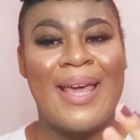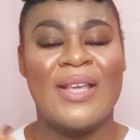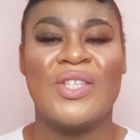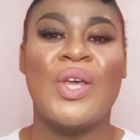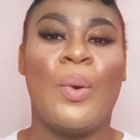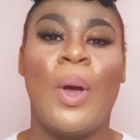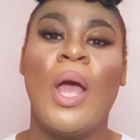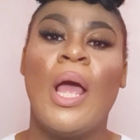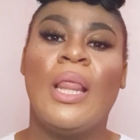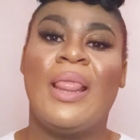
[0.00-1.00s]
so
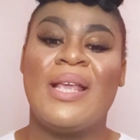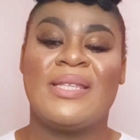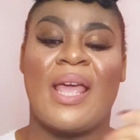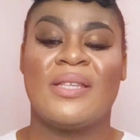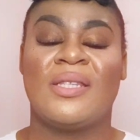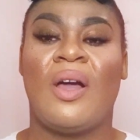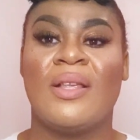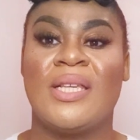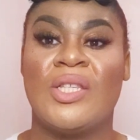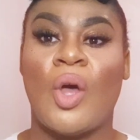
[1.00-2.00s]
let's get
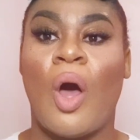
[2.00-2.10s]
started. So